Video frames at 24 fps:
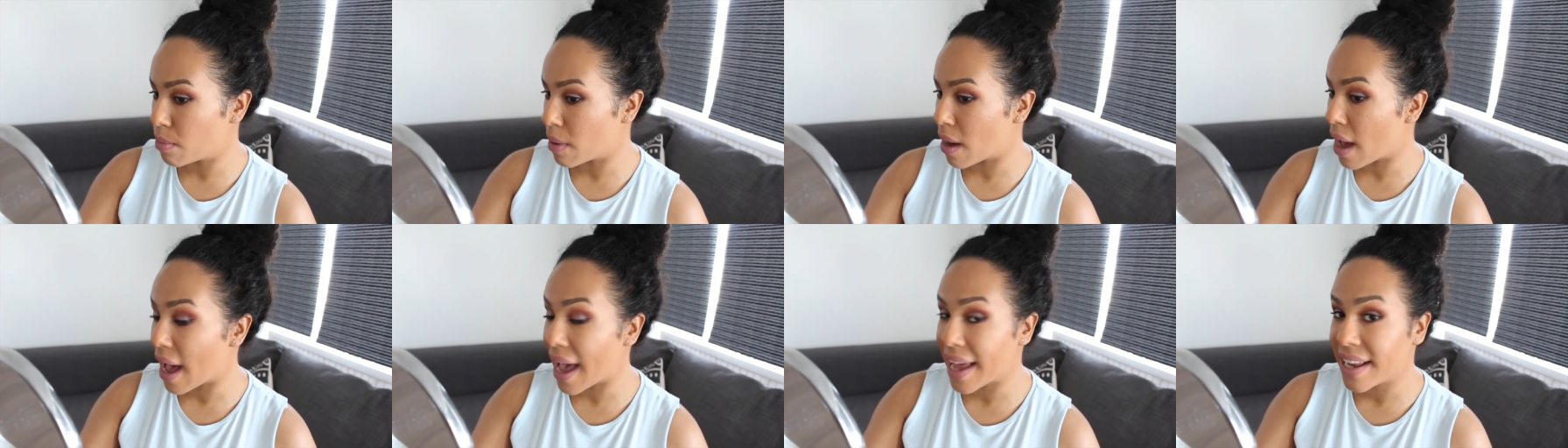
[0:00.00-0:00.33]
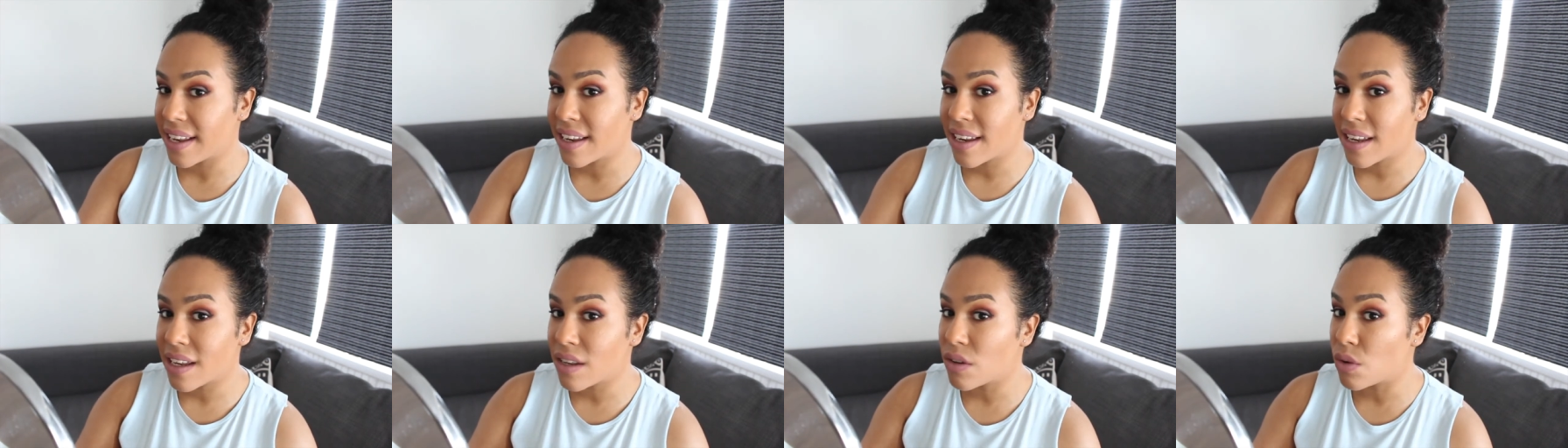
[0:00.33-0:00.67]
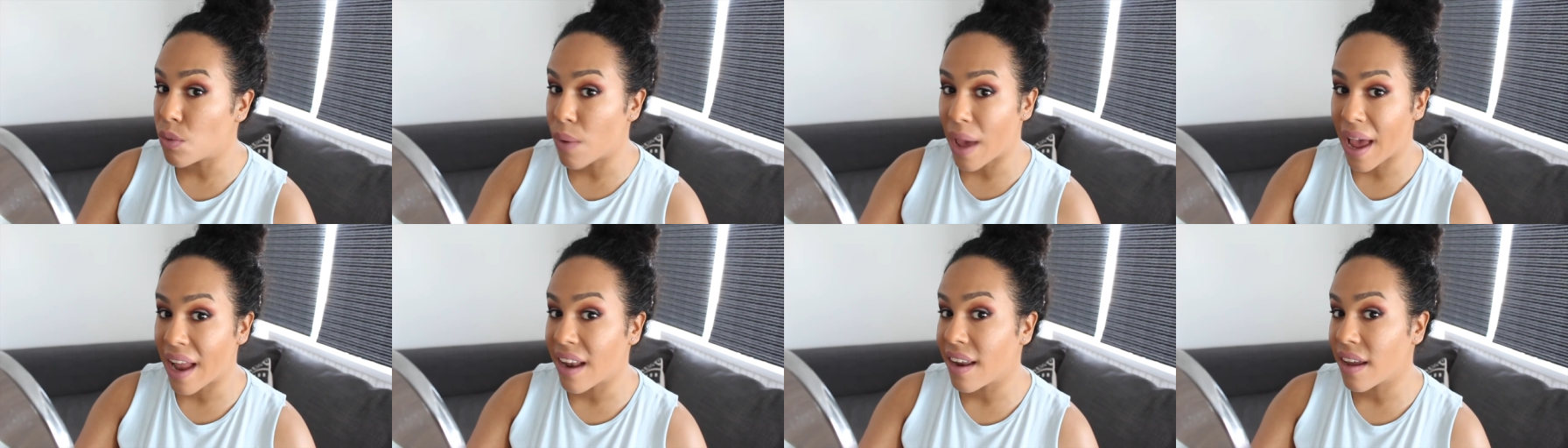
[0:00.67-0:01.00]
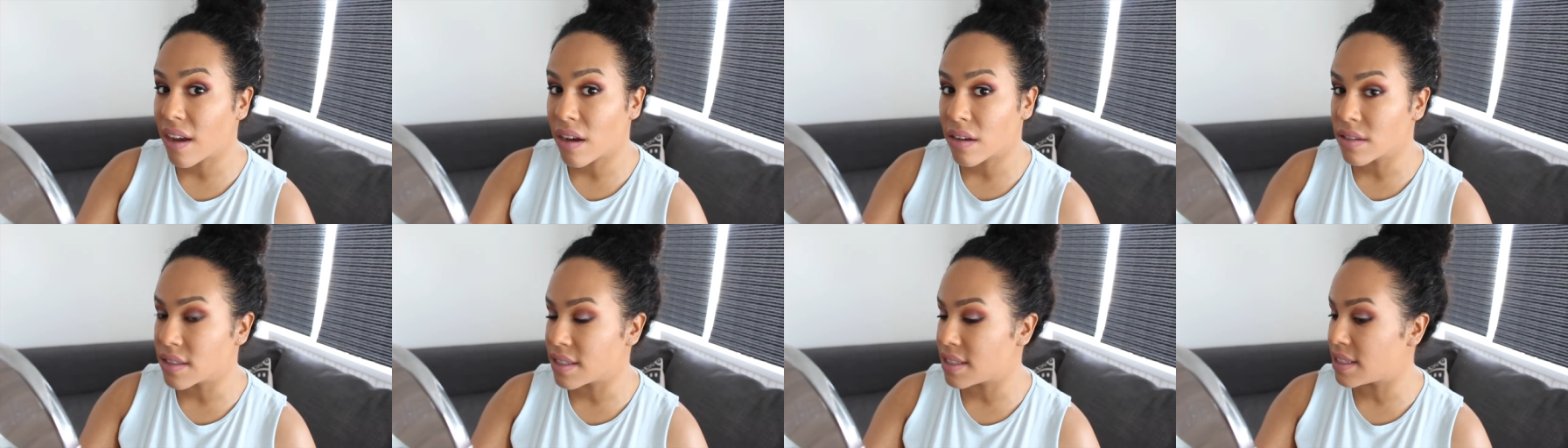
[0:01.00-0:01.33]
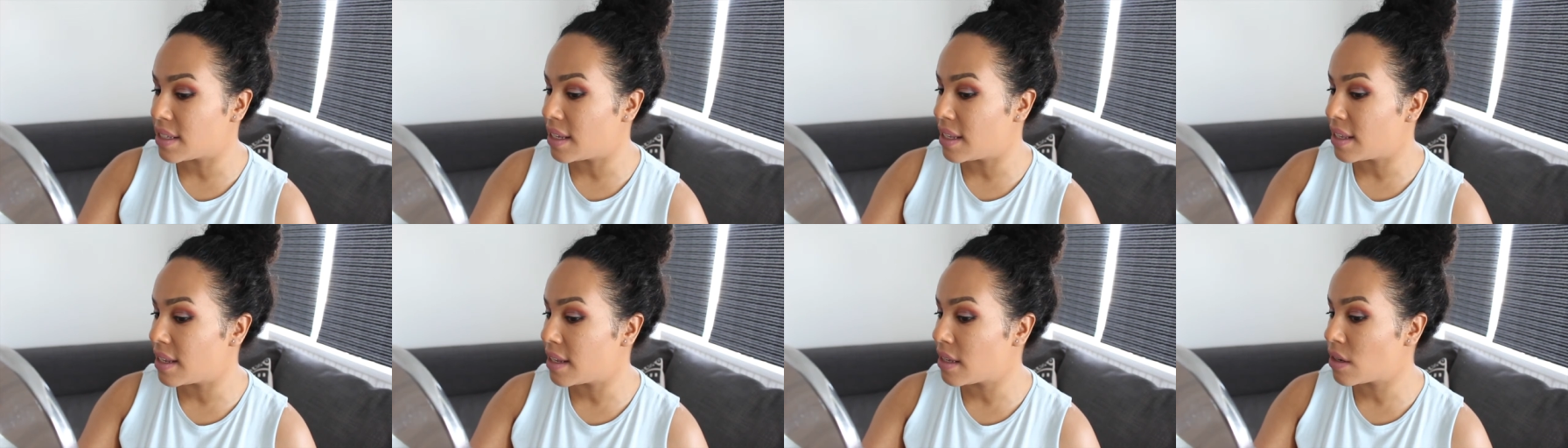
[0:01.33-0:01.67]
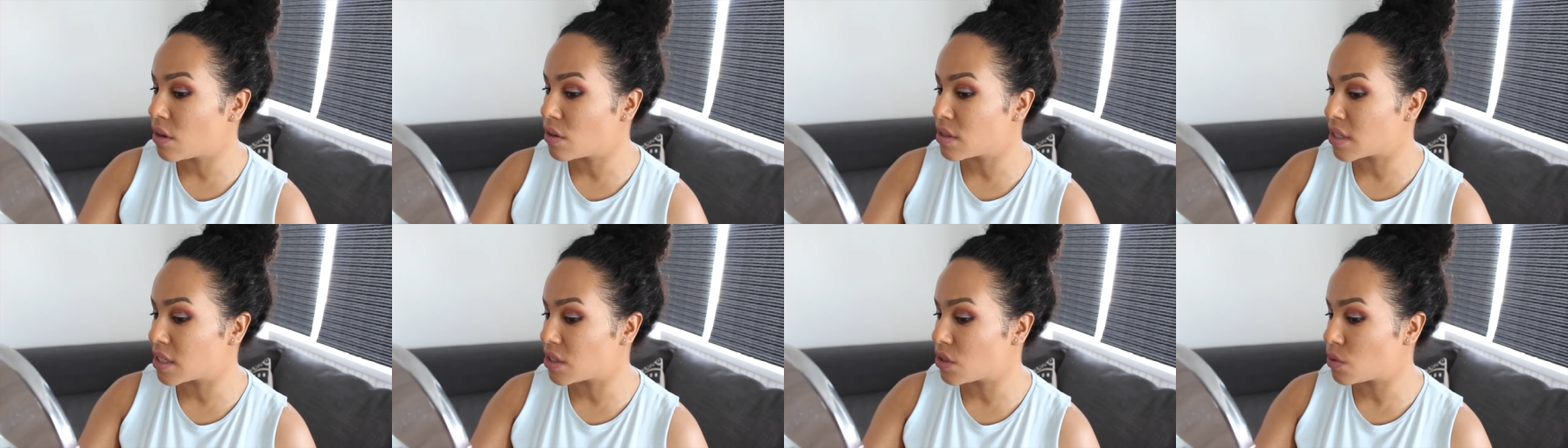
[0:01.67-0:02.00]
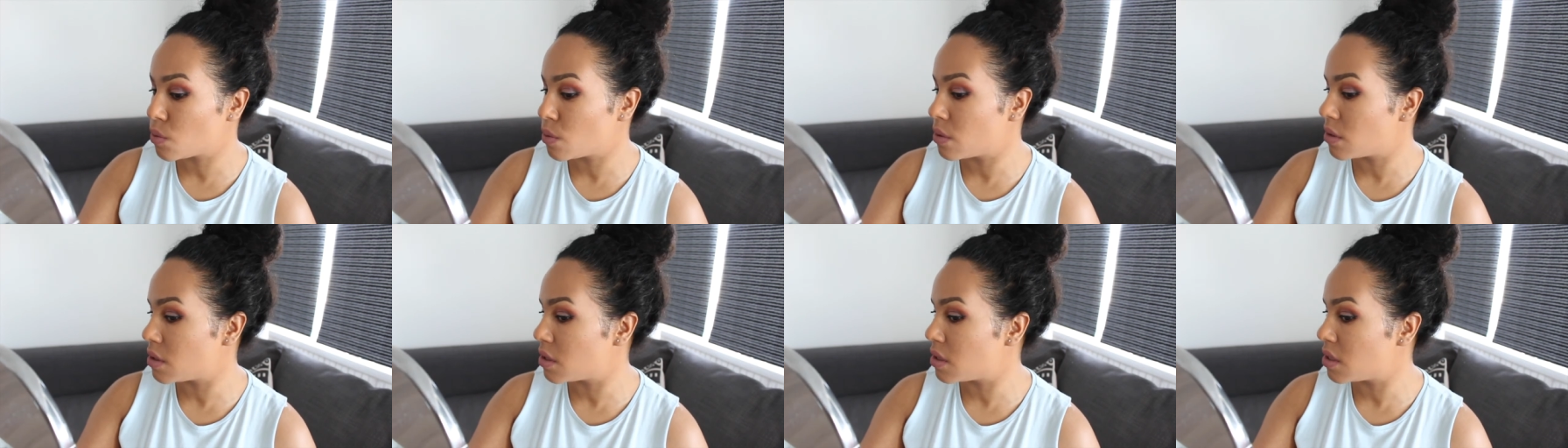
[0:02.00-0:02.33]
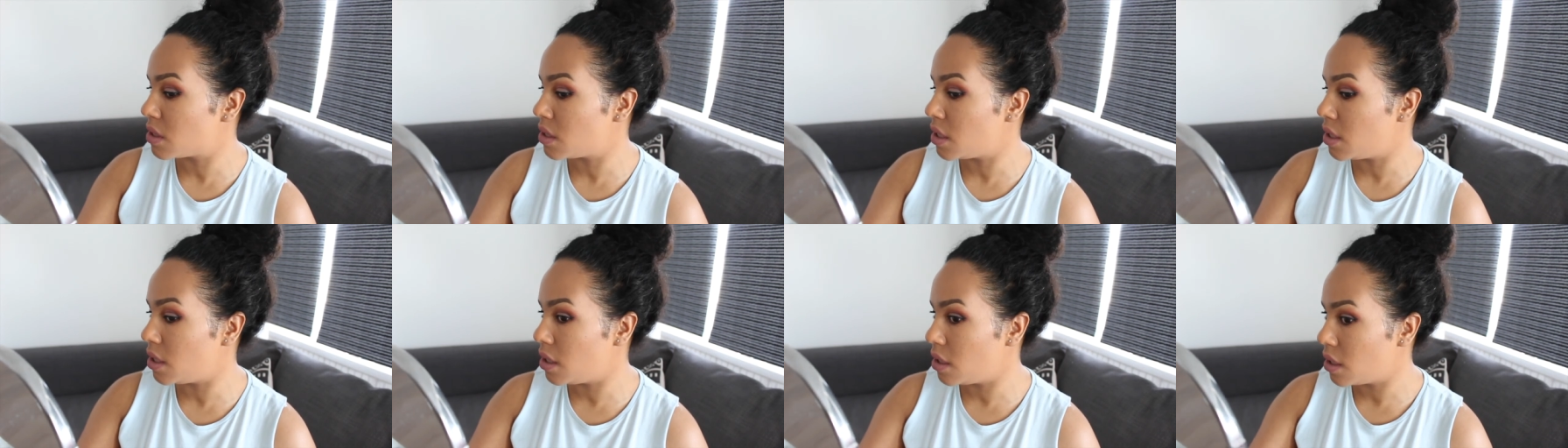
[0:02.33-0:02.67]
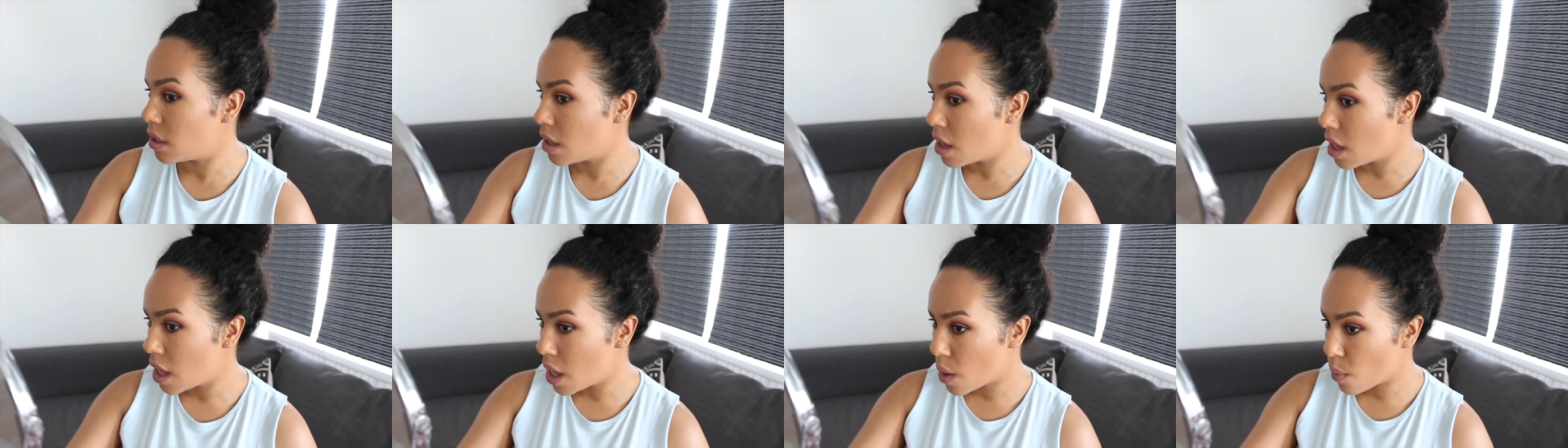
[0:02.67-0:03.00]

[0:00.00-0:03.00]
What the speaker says: But I didn't do any concealing because I just wanted to see